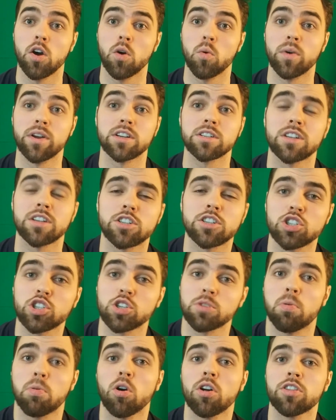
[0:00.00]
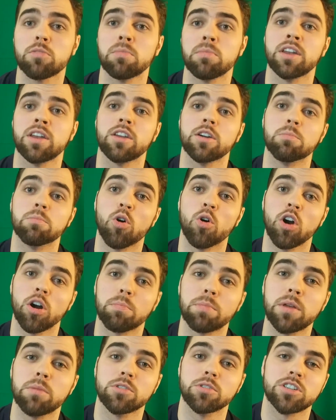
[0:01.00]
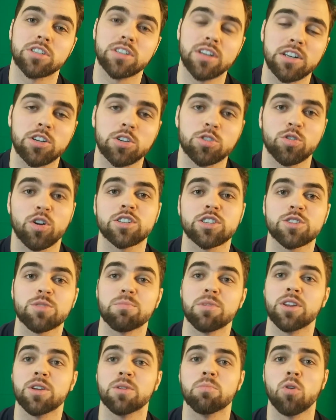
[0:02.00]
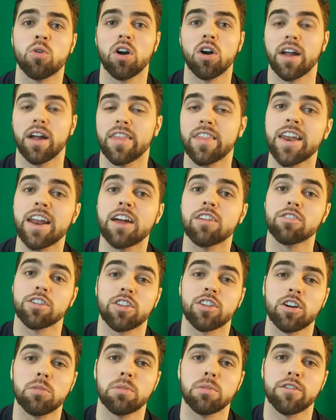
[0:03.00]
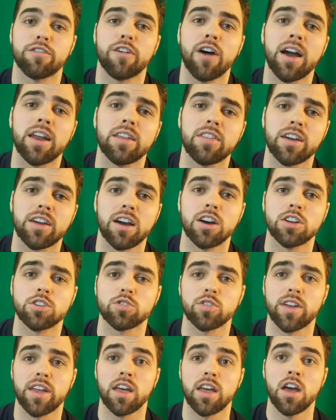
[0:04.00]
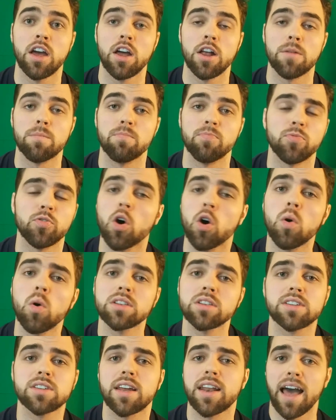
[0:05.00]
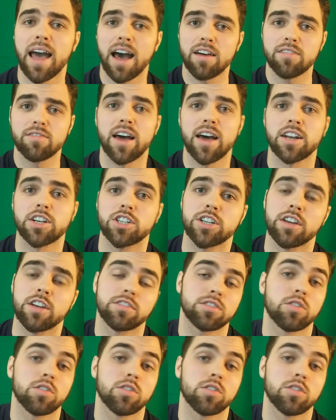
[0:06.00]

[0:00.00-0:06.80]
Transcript: We just need to support the media more. People just need to trust the media more, and then everything will be fine in the country. No one's going to have that shift.